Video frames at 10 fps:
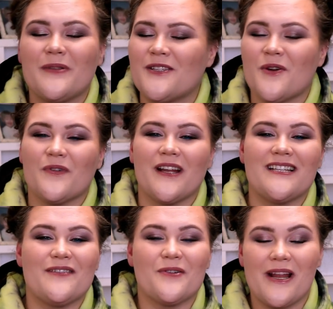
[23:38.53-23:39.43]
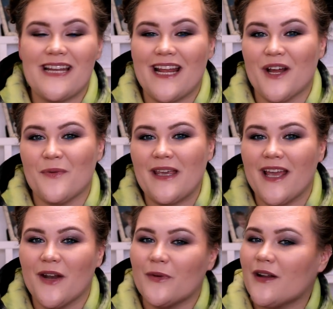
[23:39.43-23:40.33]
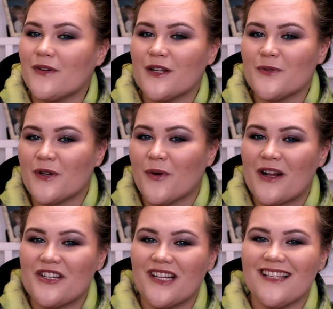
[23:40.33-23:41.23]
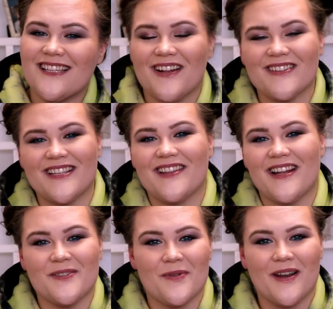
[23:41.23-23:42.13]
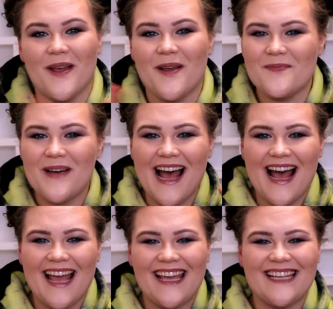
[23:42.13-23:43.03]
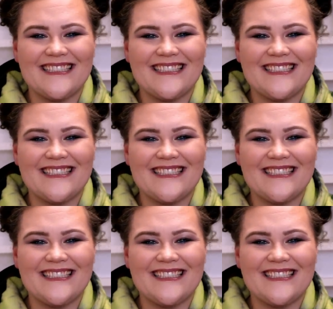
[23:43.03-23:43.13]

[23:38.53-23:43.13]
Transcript: Please don't forget to have a great day, night, weekend, whatever it is when you're watching this. And I'll see you in the next one. Bye.